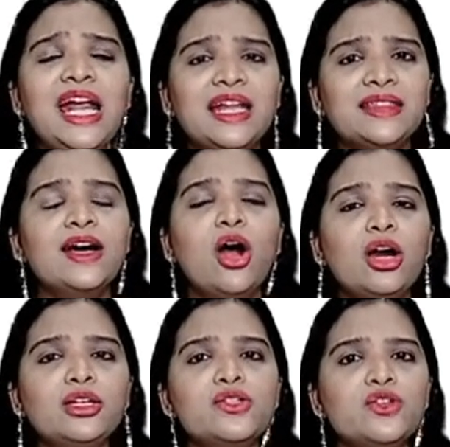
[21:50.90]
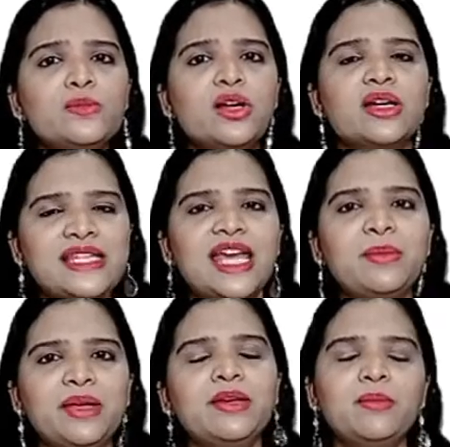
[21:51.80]
The autosomes are same
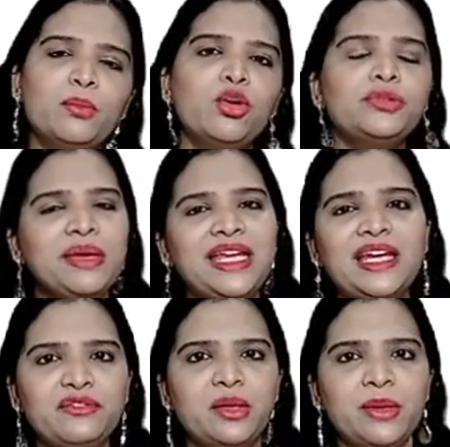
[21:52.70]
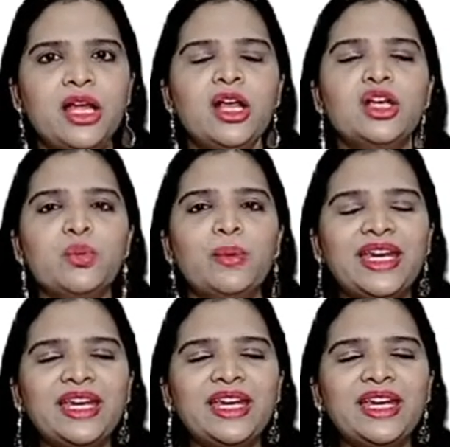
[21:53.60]
in both male and female. So
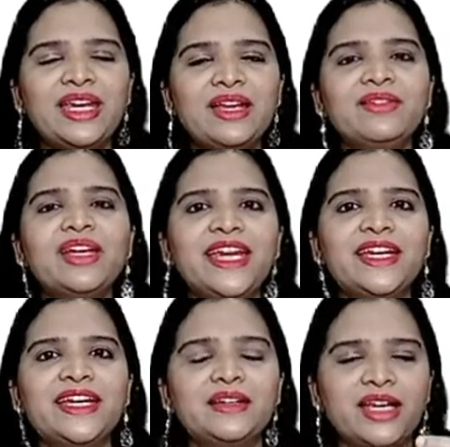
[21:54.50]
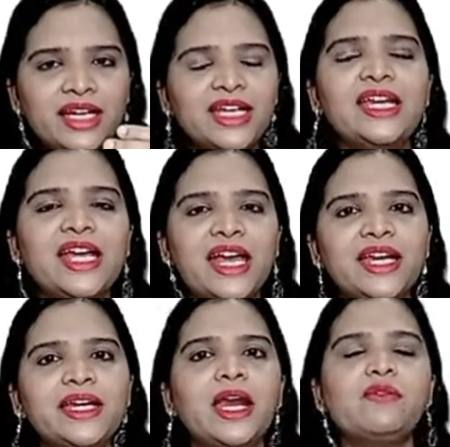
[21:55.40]
whenever it gets
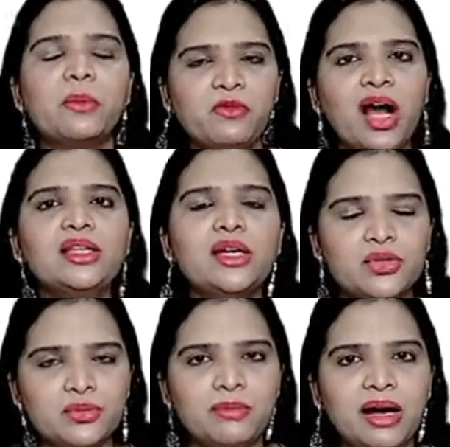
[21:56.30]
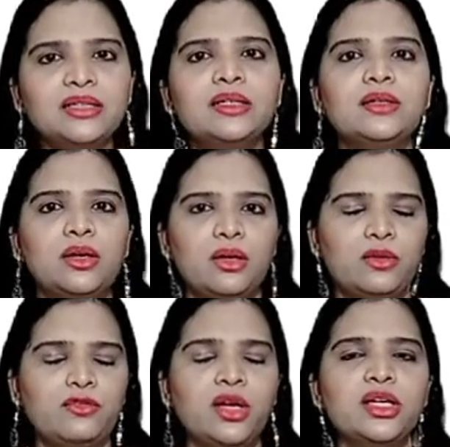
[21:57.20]
inherited from father to mother,
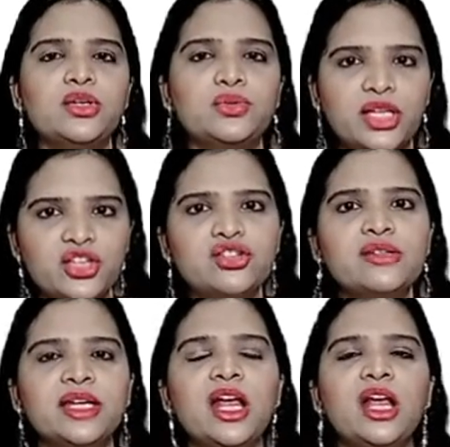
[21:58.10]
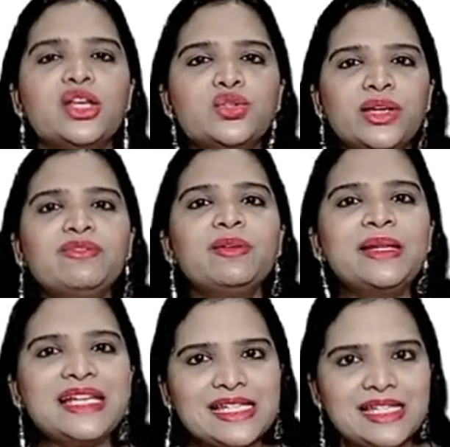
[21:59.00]
father to the children, so it will be the
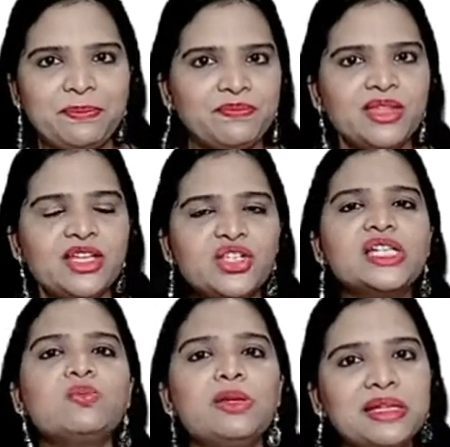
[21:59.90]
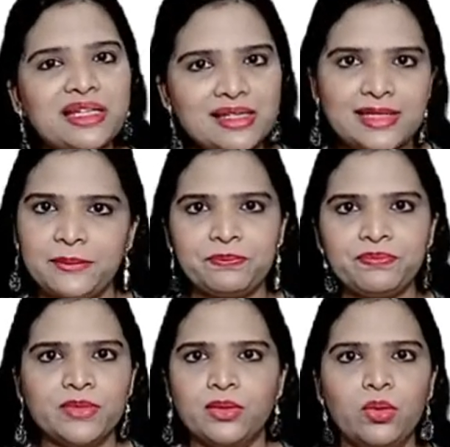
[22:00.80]
same. The genes will be the same.
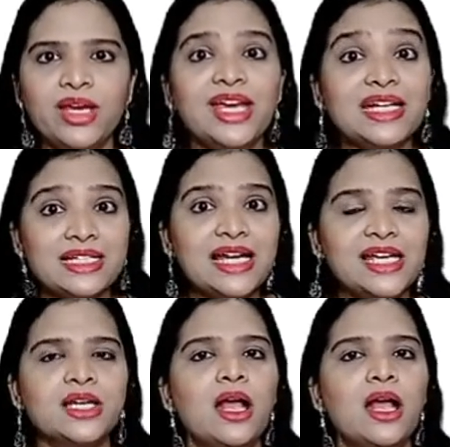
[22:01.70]
Okay, right.